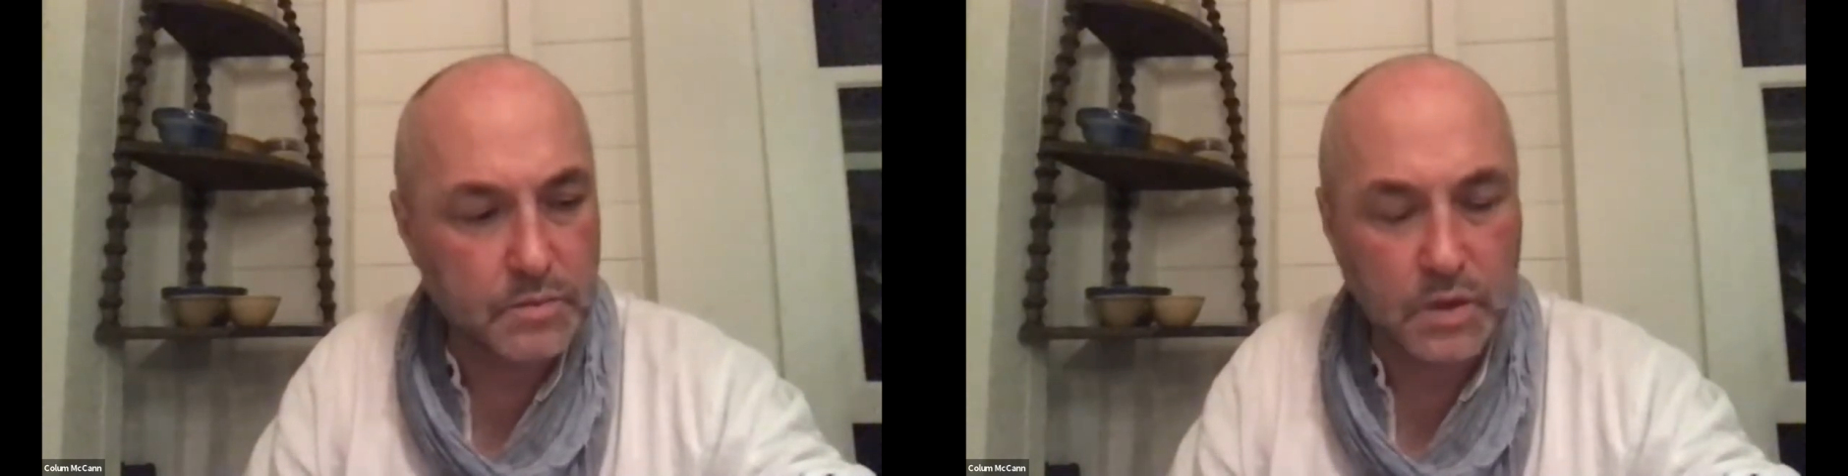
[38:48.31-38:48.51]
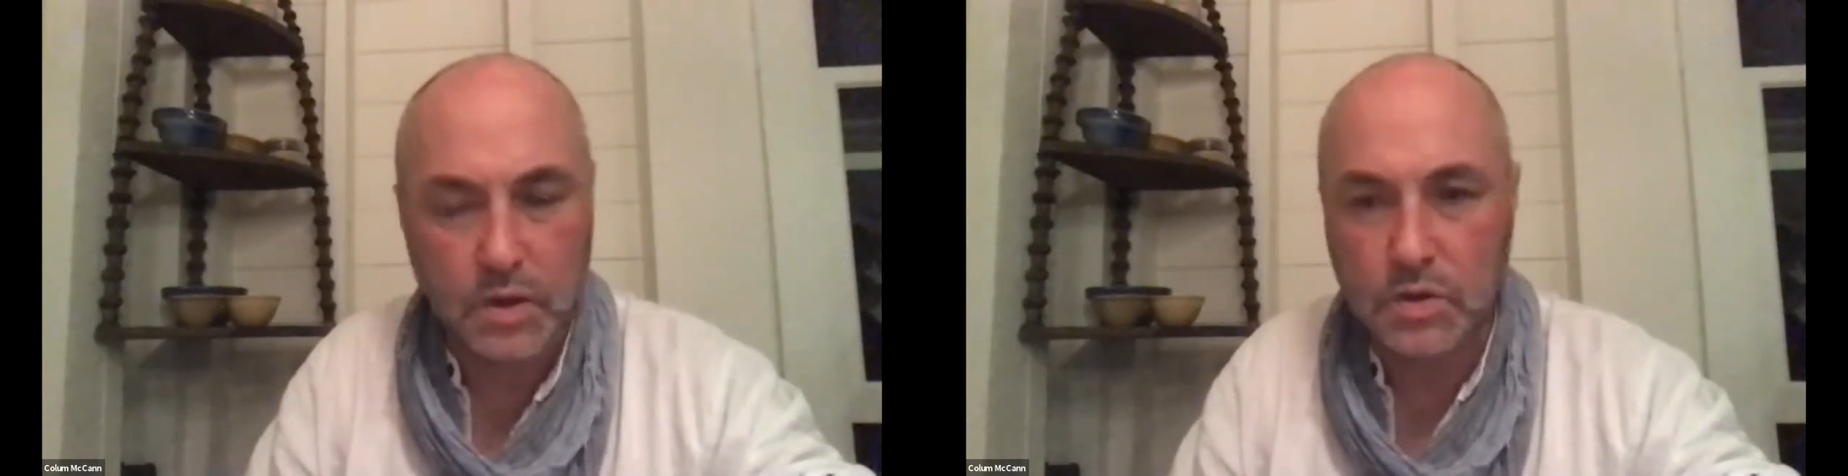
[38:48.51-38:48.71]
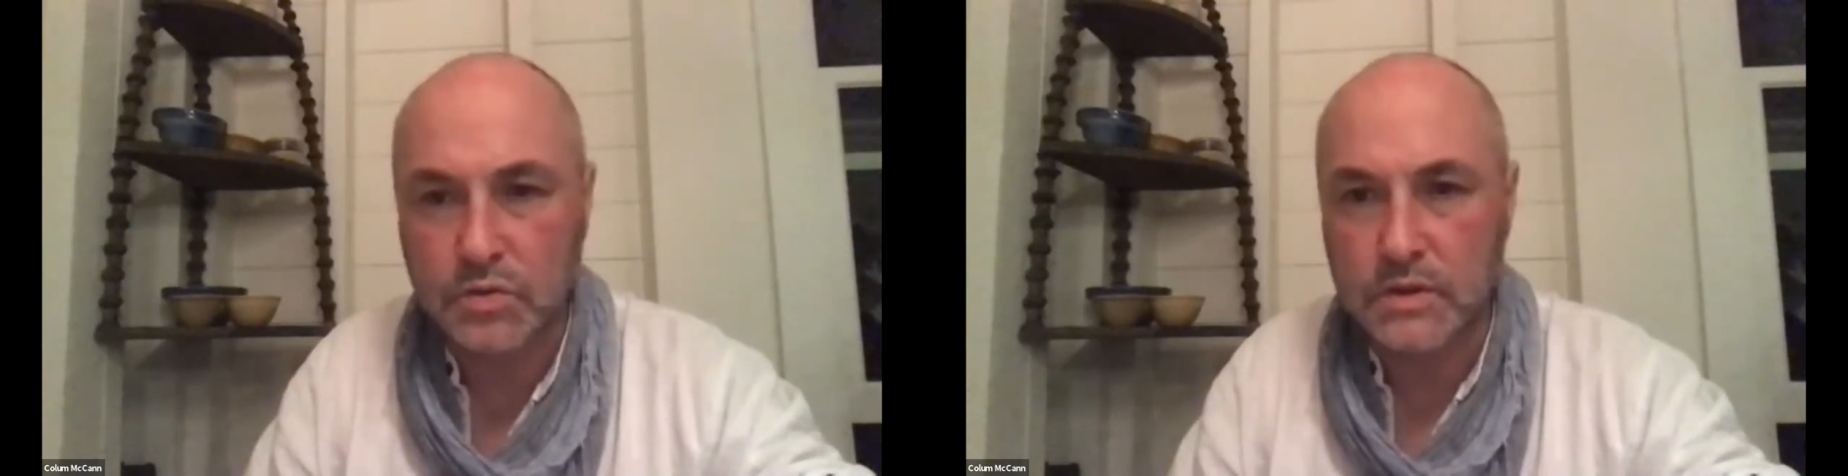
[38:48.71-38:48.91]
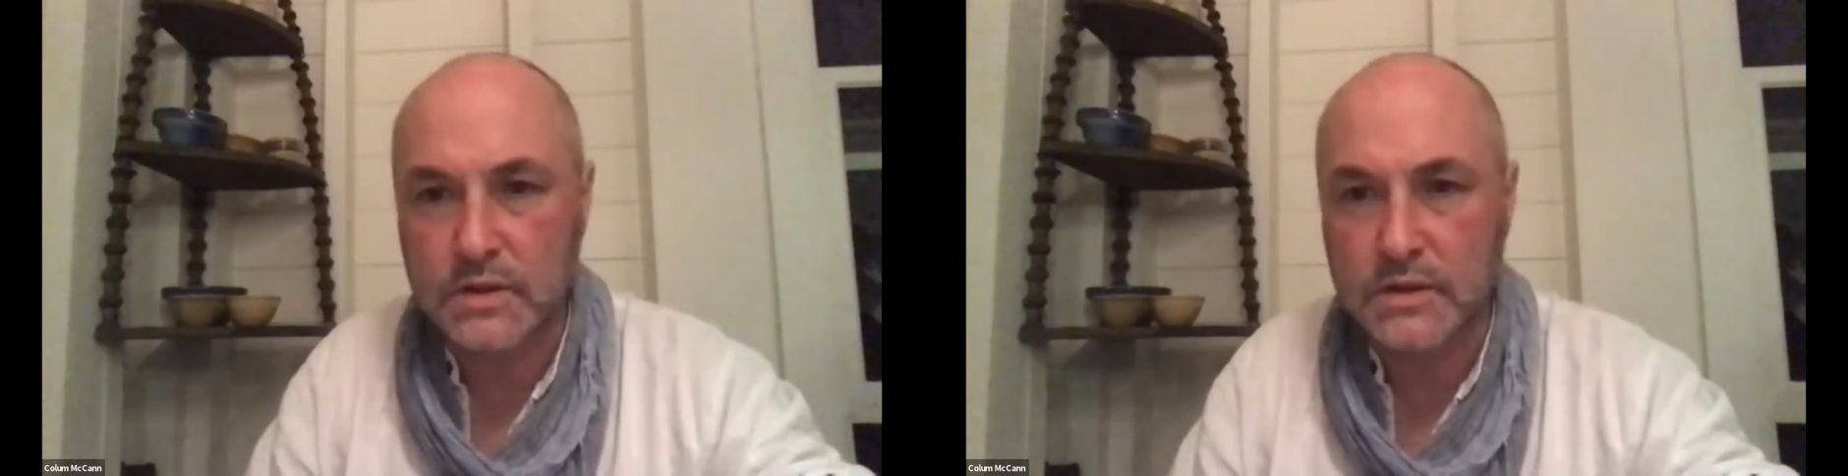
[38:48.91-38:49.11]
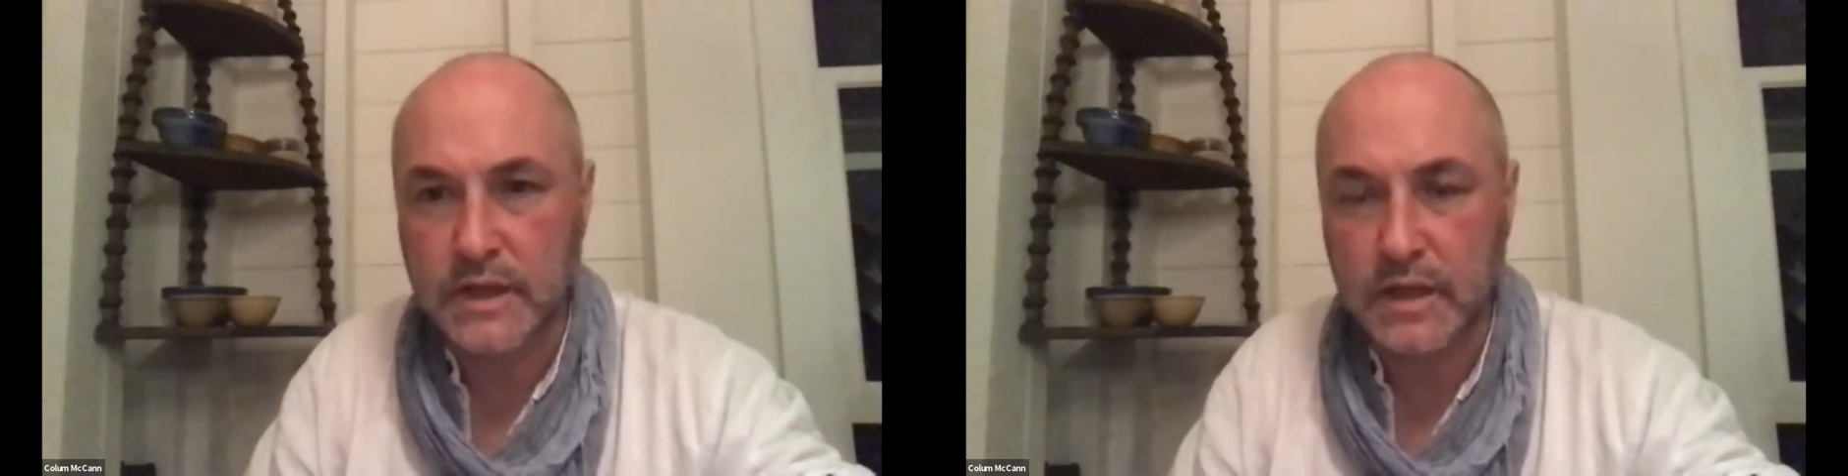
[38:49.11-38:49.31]
but cultural
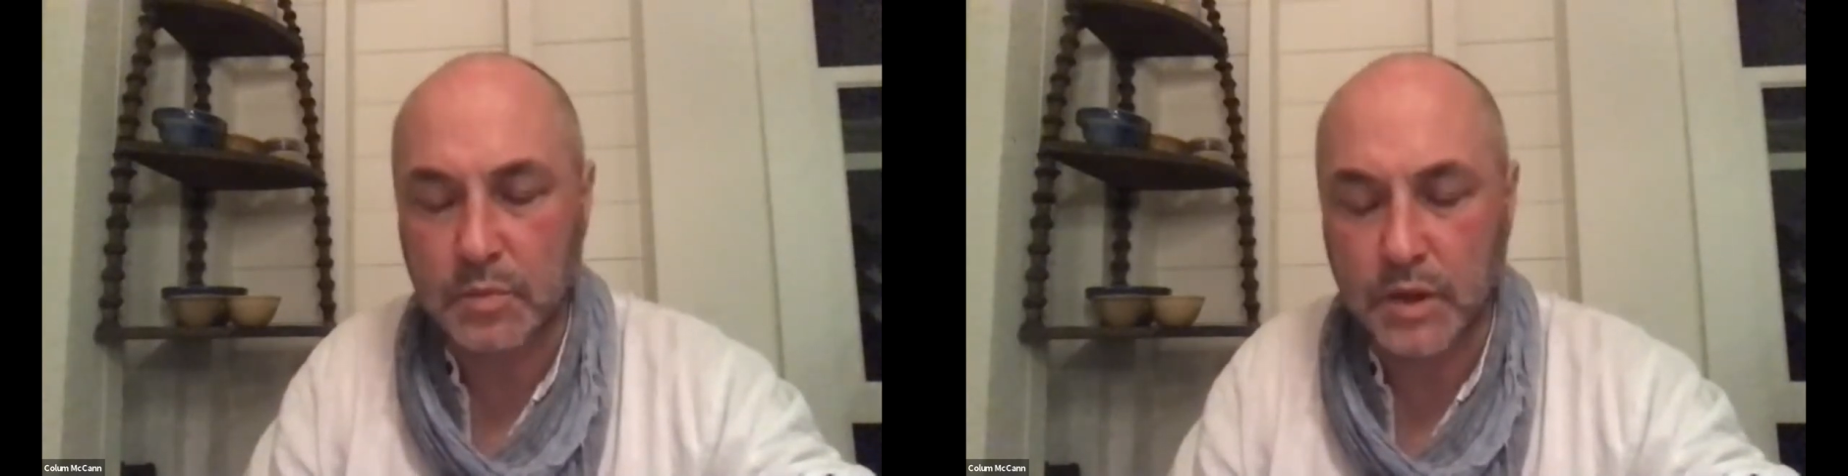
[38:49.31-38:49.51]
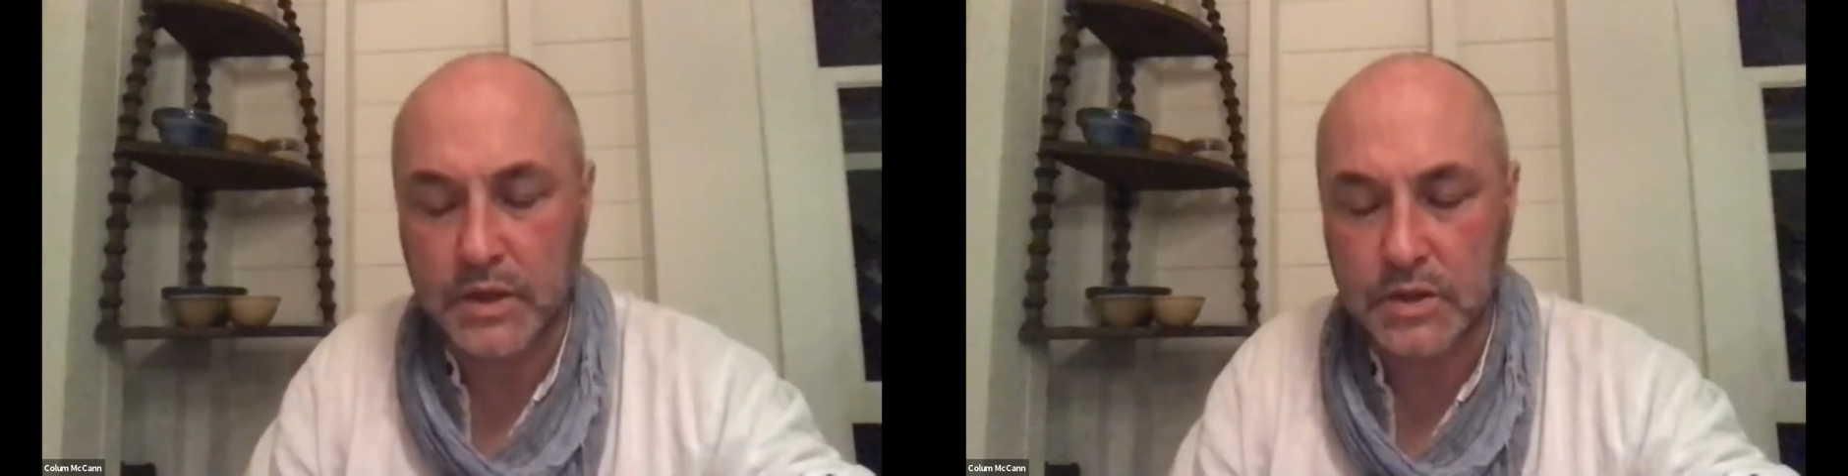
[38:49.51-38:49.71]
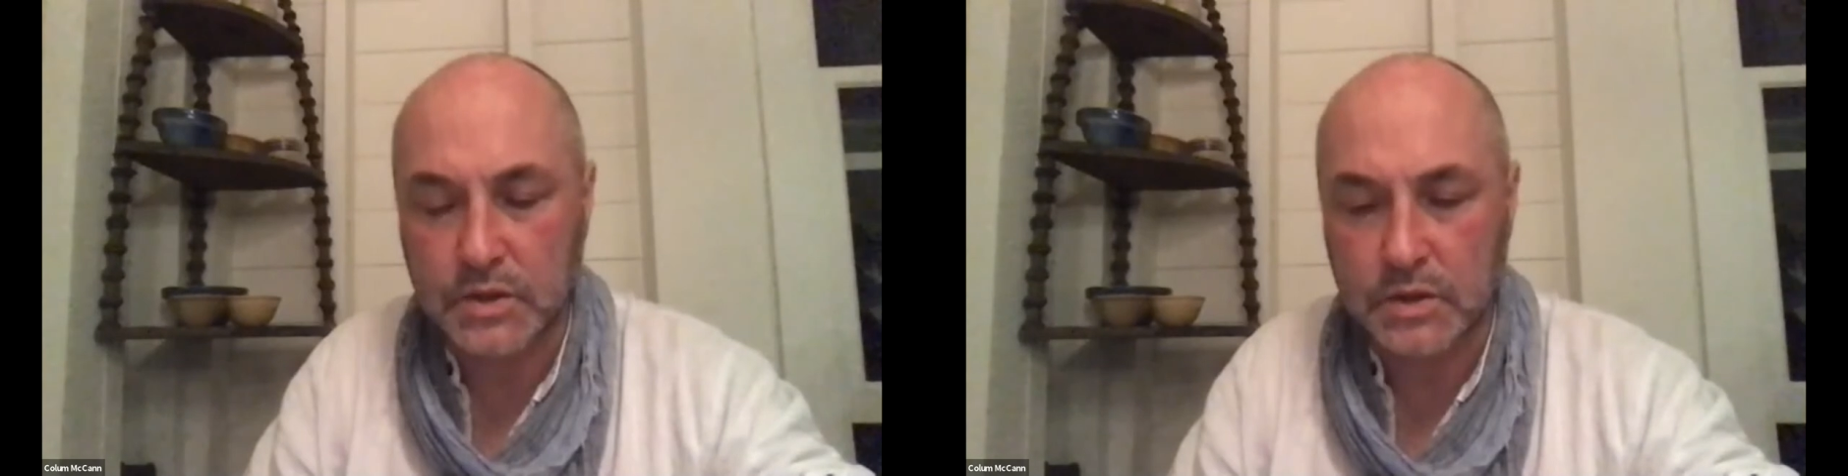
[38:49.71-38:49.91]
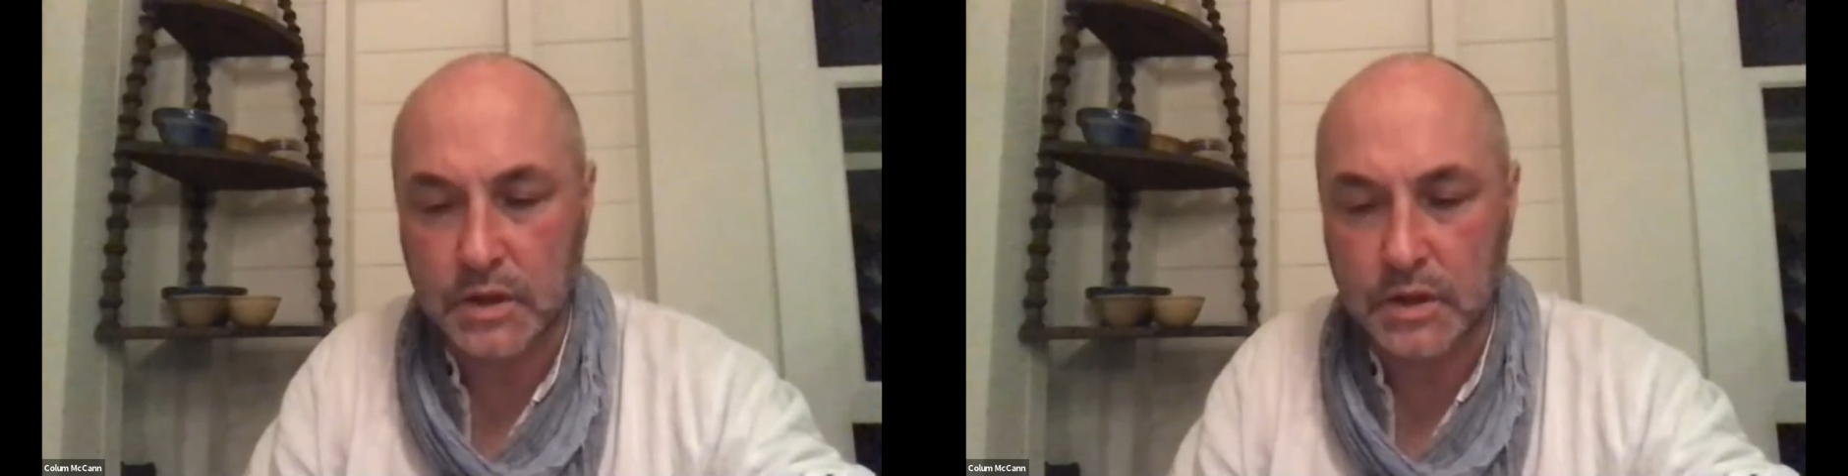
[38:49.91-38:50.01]
celebration.